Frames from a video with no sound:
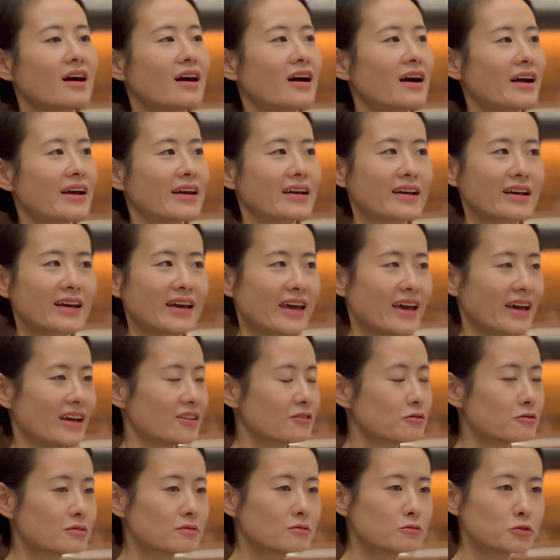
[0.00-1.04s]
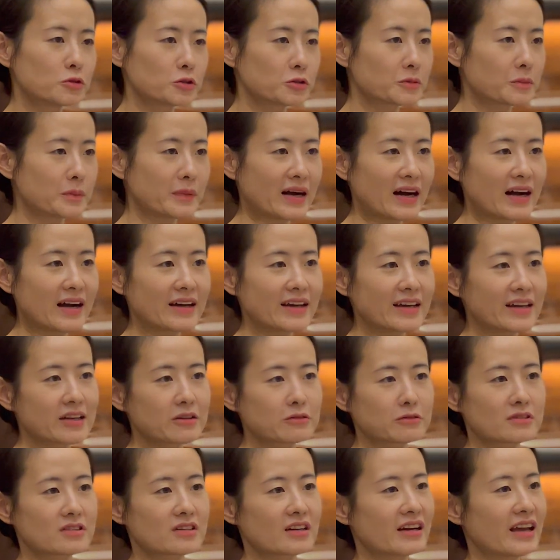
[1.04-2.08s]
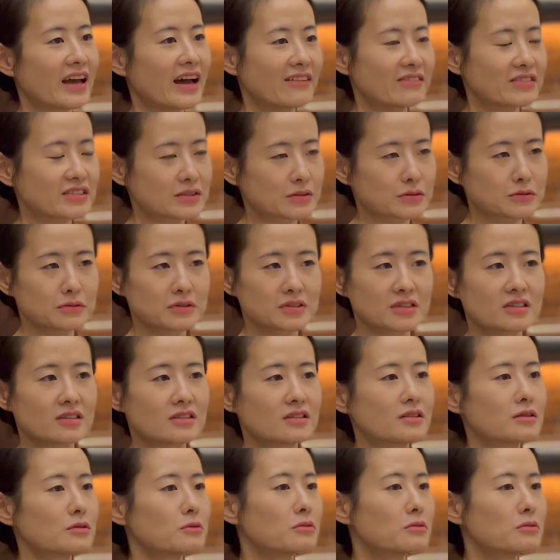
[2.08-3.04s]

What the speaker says: I can ride a bike or have a scooter,